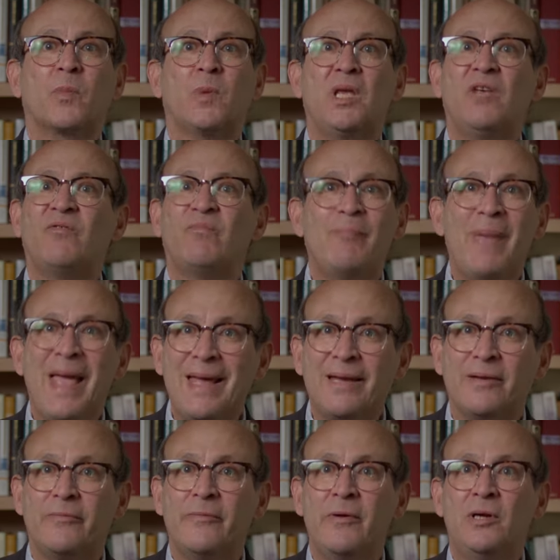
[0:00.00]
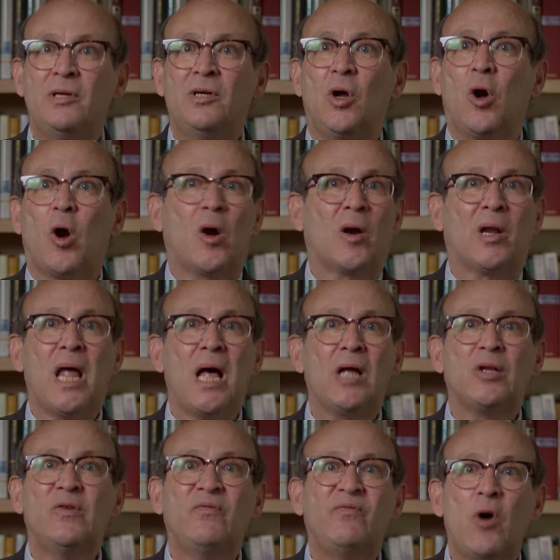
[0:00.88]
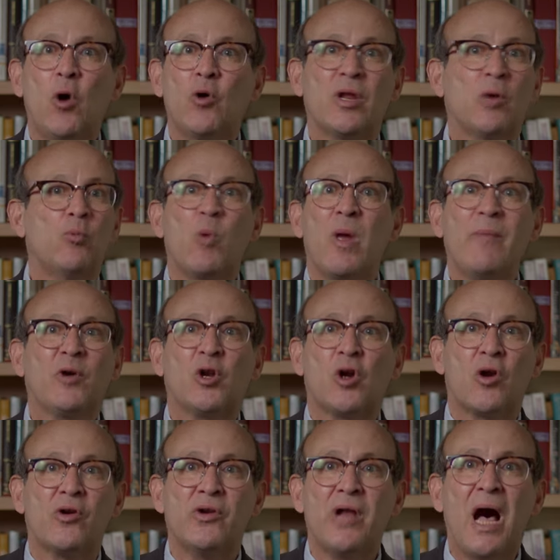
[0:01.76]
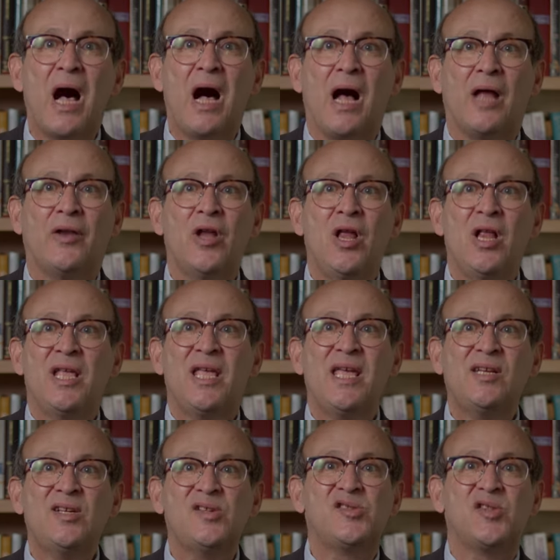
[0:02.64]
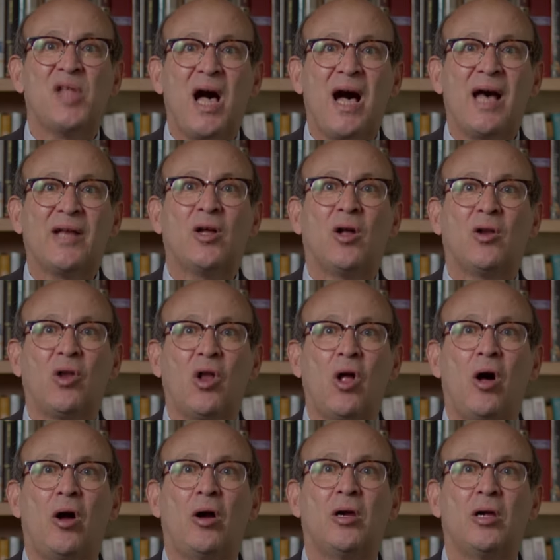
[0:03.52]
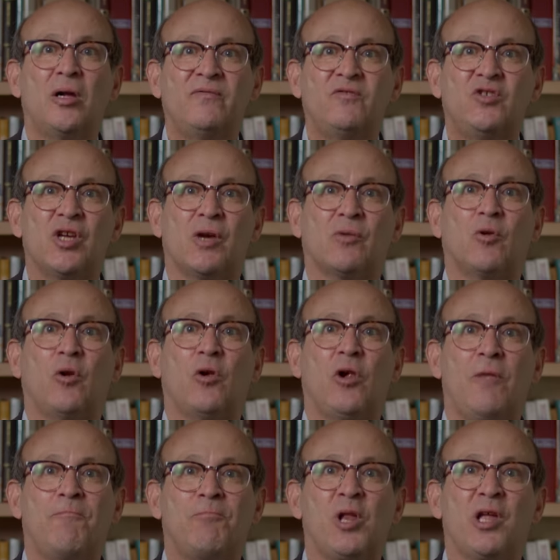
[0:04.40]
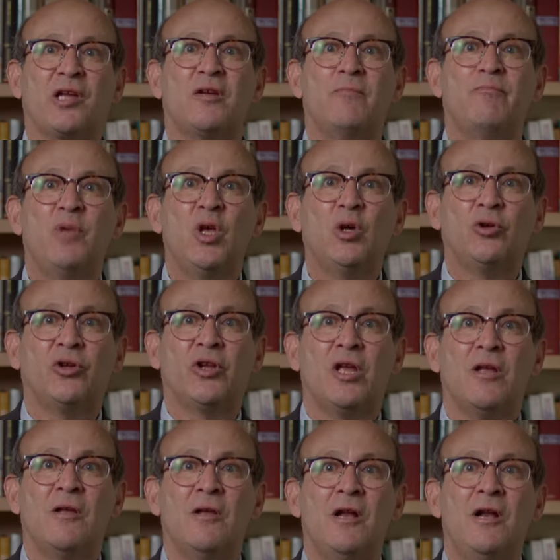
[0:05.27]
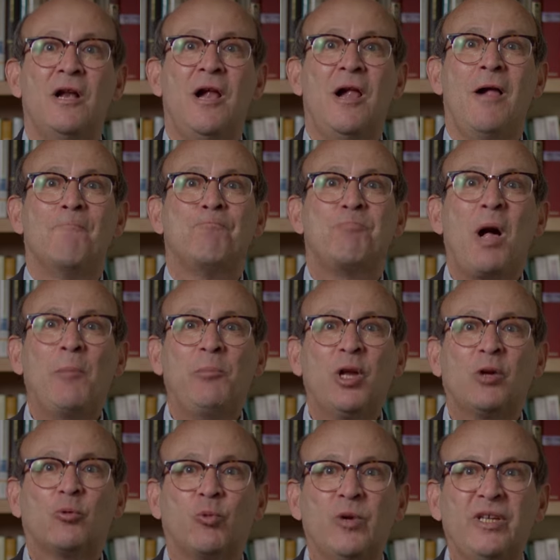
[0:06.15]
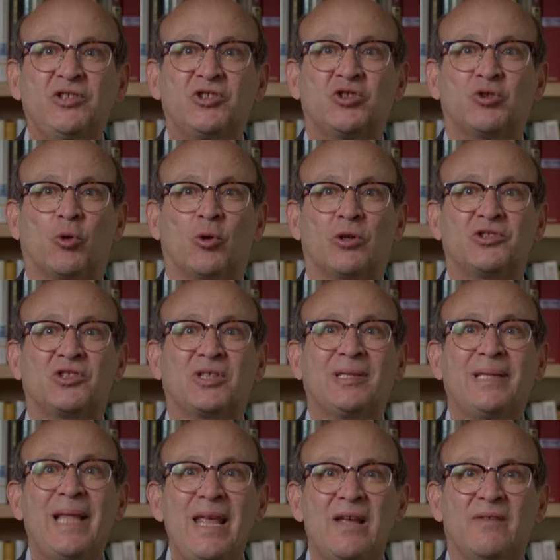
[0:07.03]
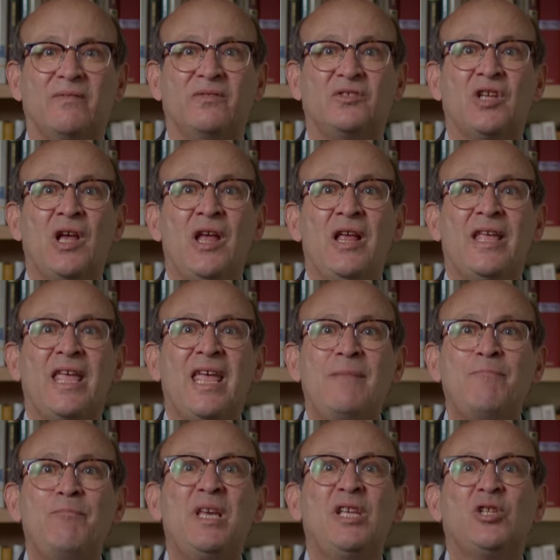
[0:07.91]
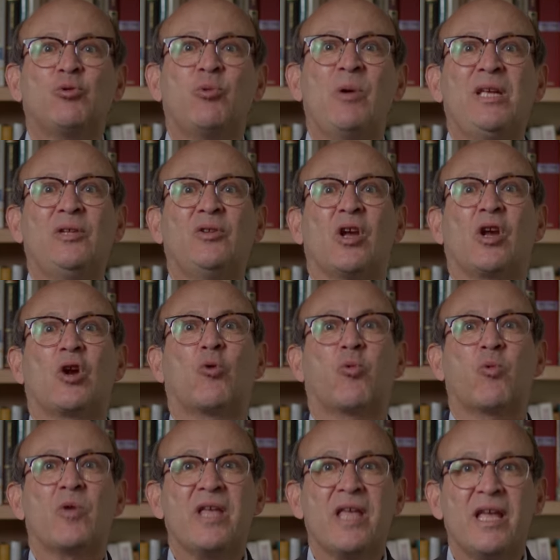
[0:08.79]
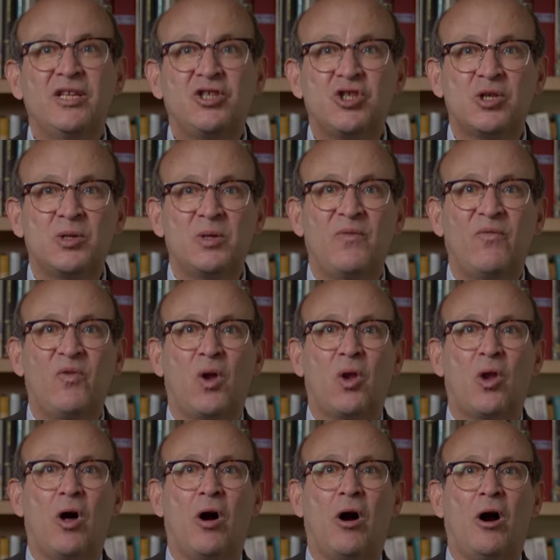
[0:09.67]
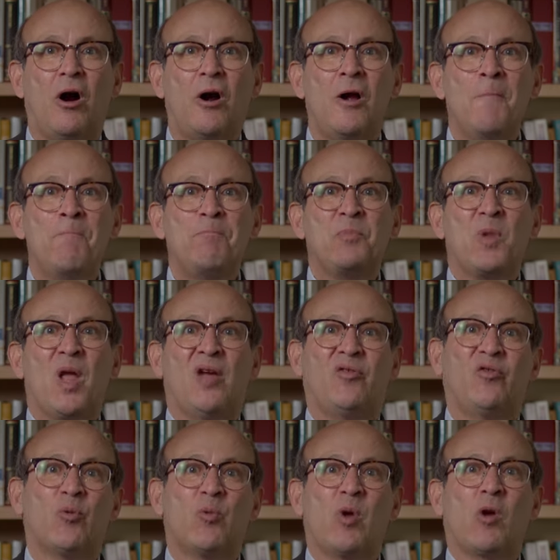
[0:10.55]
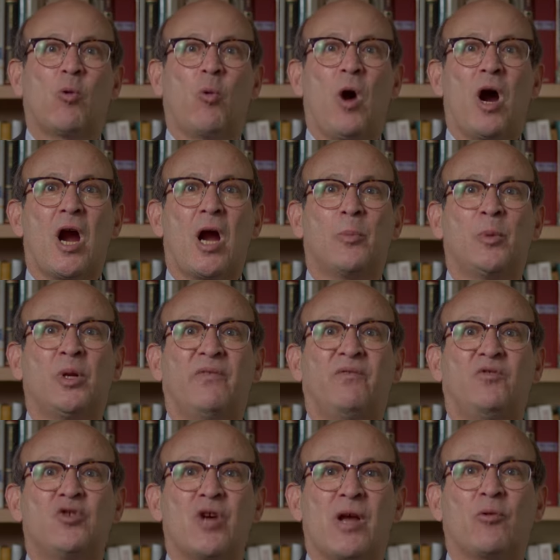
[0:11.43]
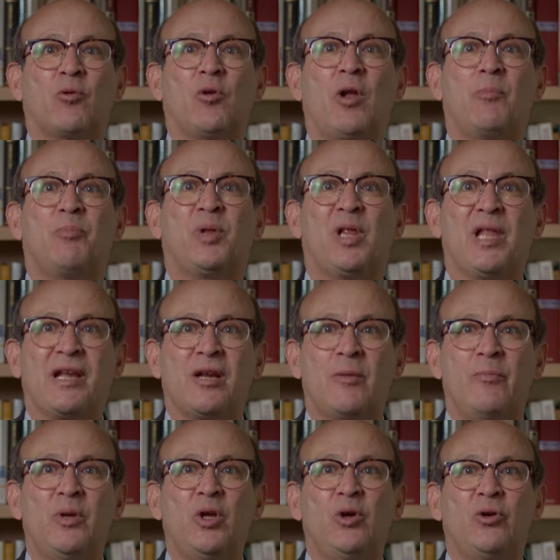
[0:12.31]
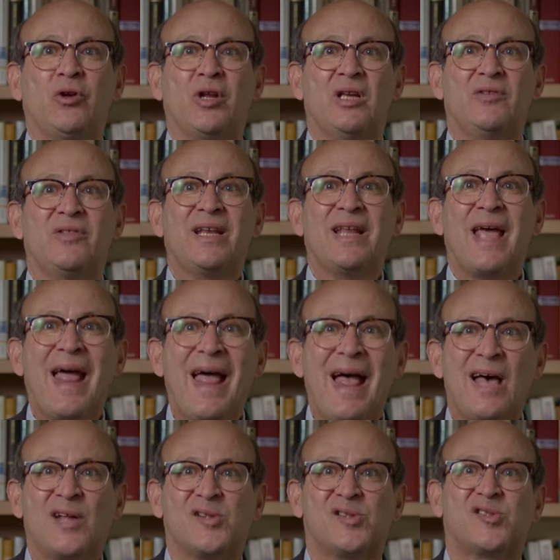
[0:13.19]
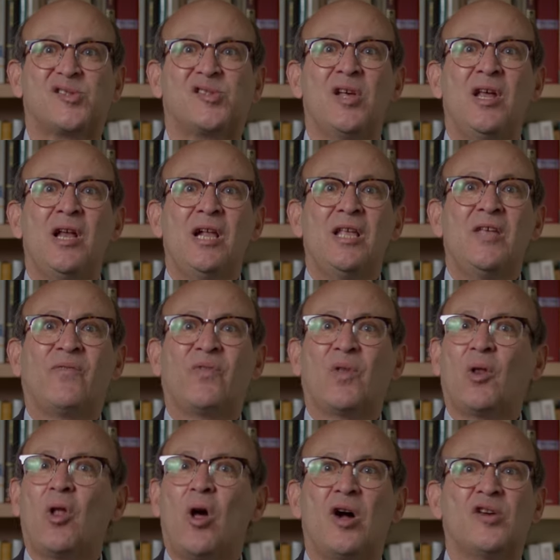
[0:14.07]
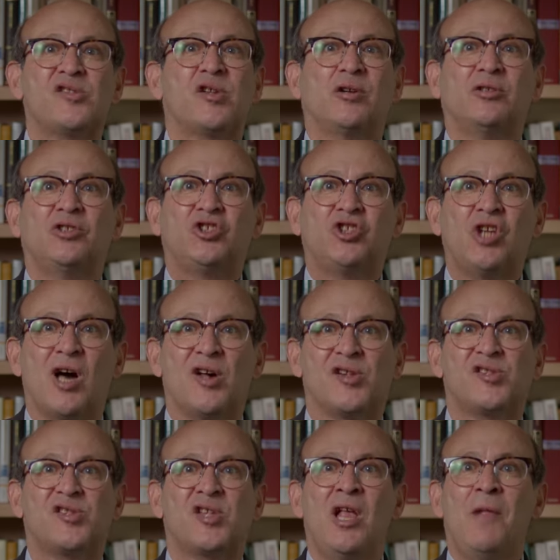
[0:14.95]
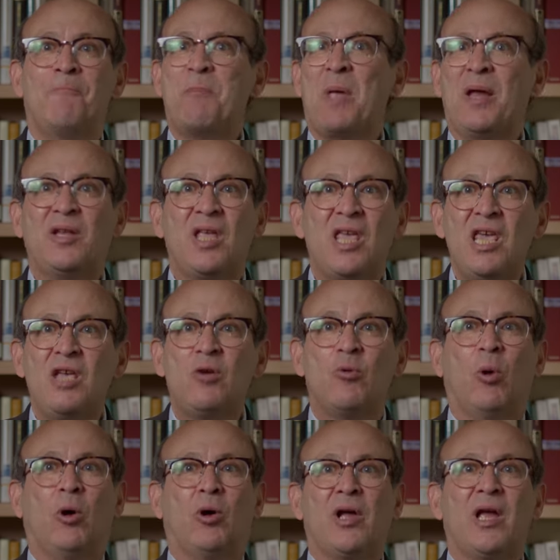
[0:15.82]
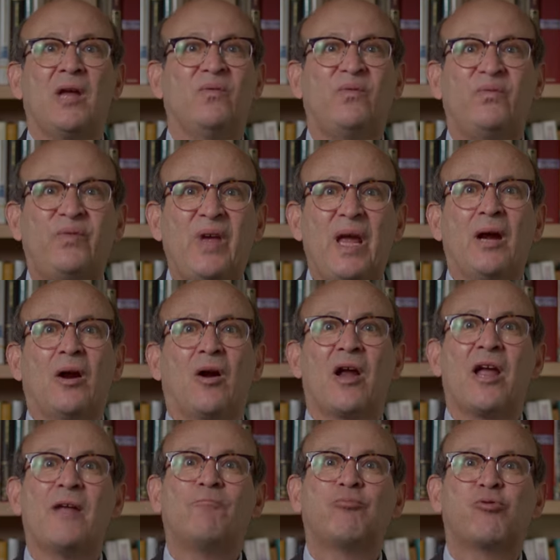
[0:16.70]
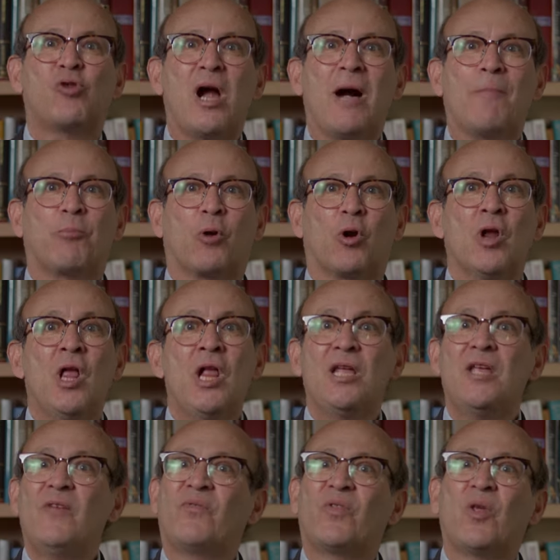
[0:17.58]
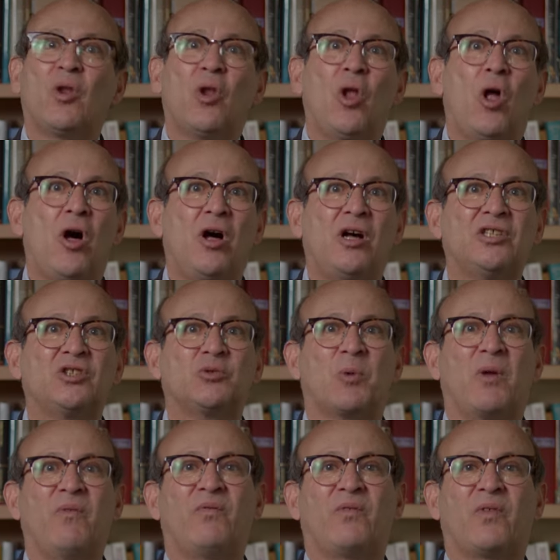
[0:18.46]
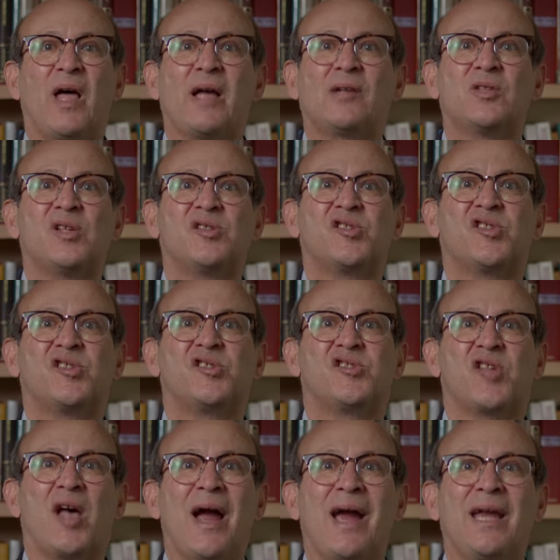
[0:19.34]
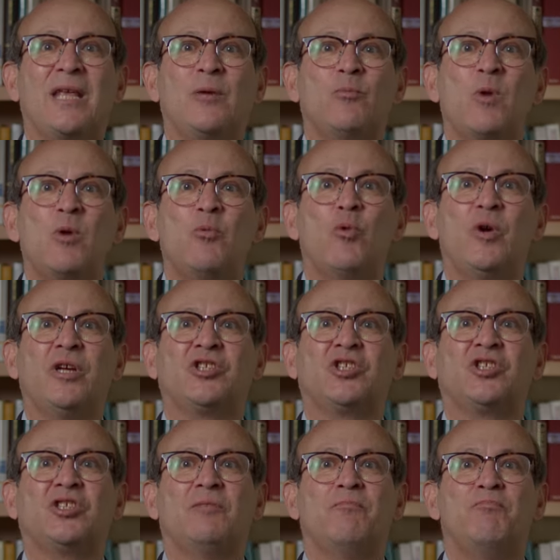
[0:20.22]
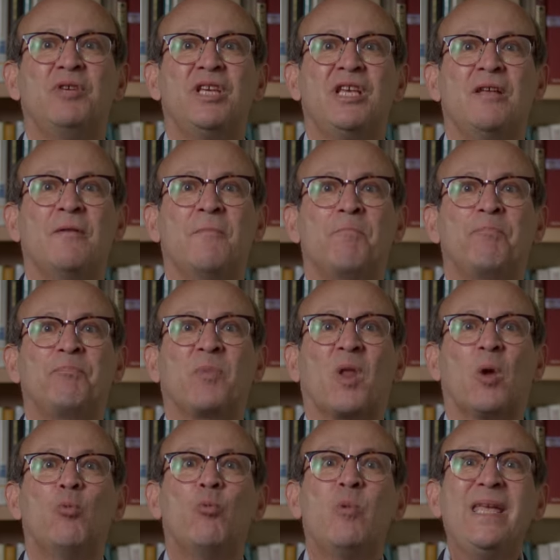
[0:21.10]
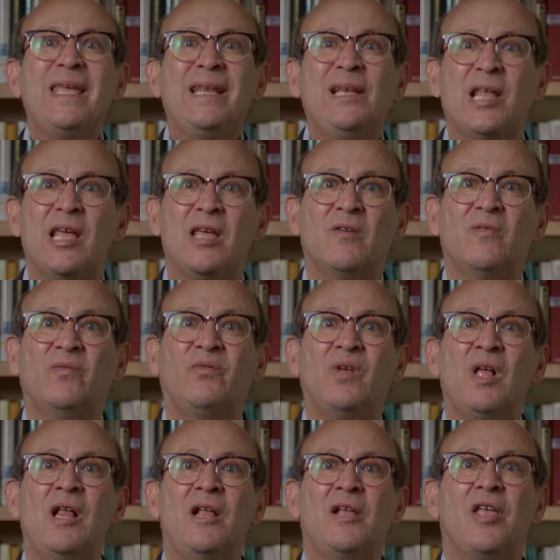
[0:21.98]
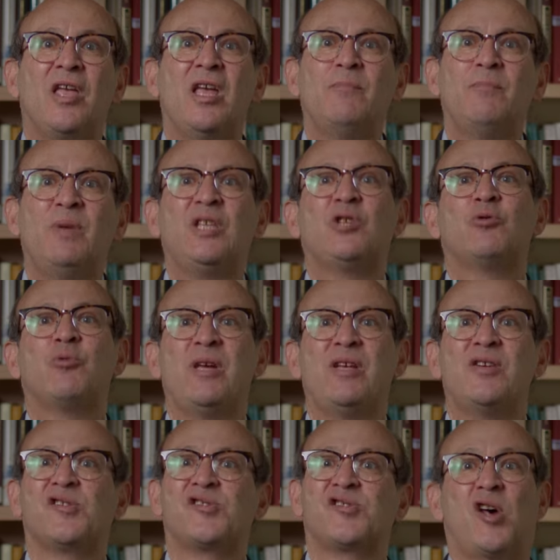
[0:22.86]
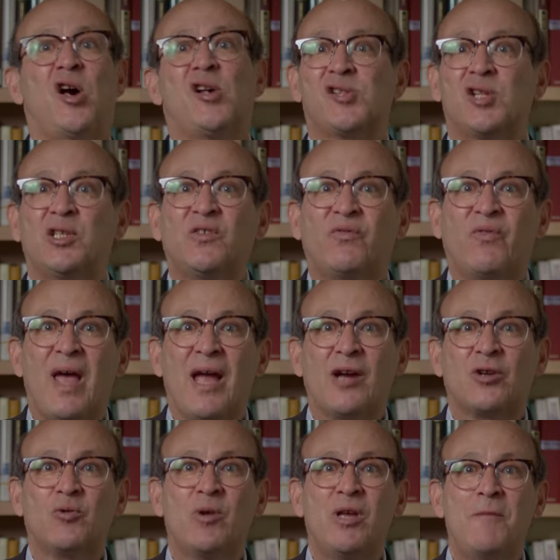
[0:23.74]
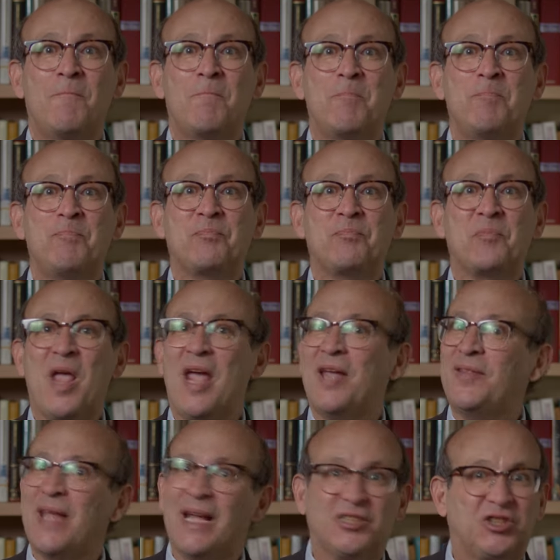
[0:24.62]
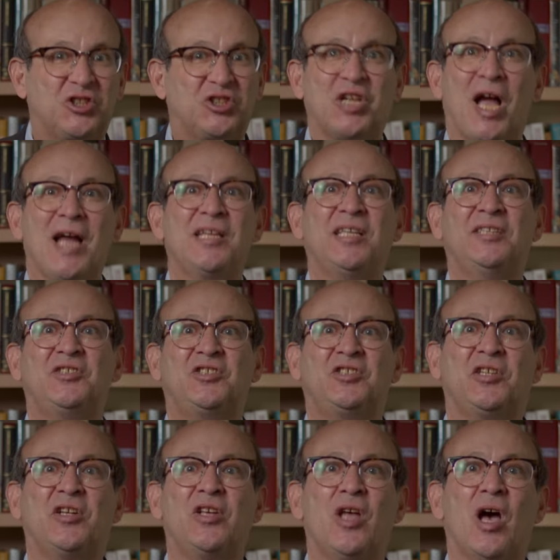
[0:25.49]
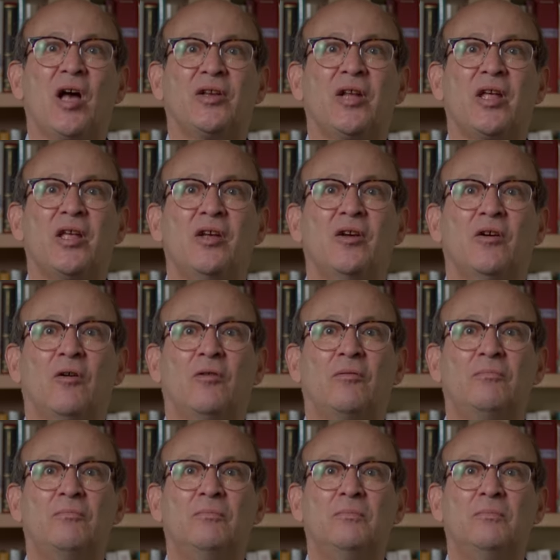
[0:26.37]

If men are allowed to vote and women are not, it is not a law of general applicability. Public resource lives in between the creation of the law and the requirement of general applicability that asks if the laws are just and equal and fair and proper, if the laws reflect the society we wish to be. We live in between the sausage factory and that shining city on the hill.